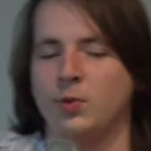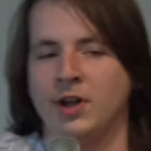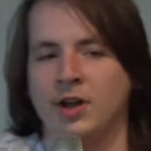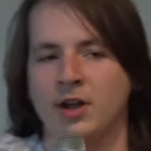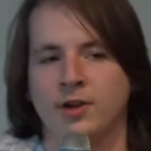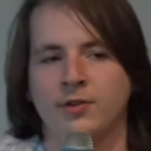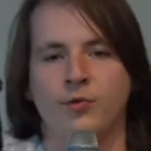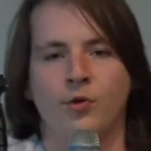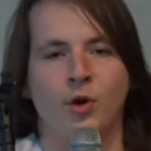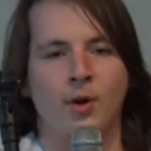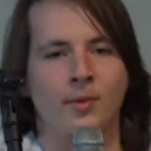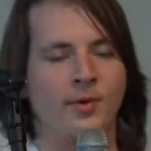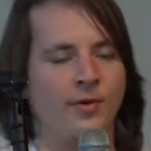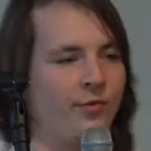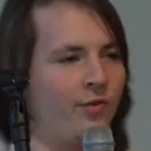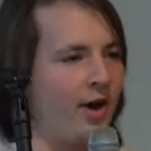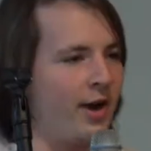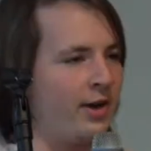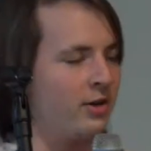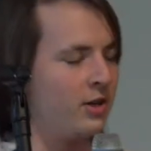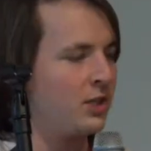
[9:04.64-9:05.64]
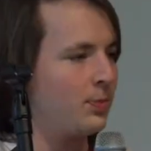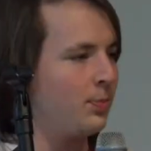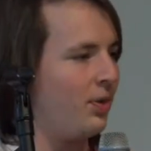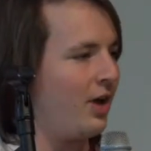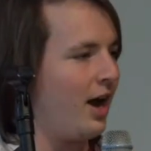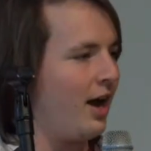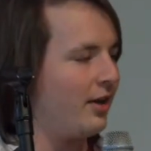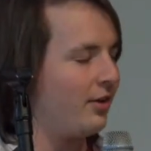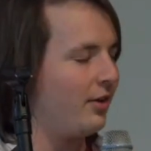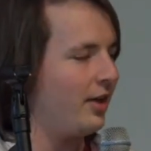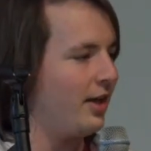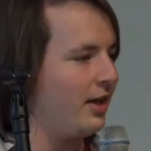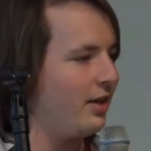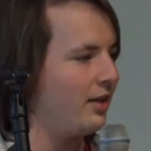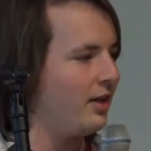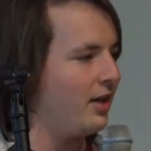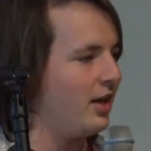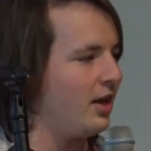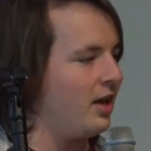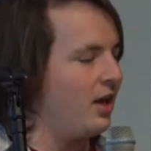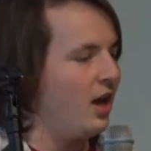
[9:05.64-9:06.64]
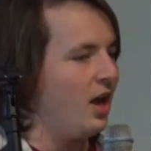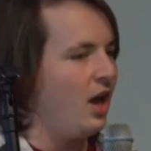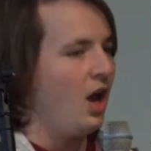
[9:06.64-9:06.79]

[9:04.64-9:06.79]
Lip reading: weird form of writer's block lately,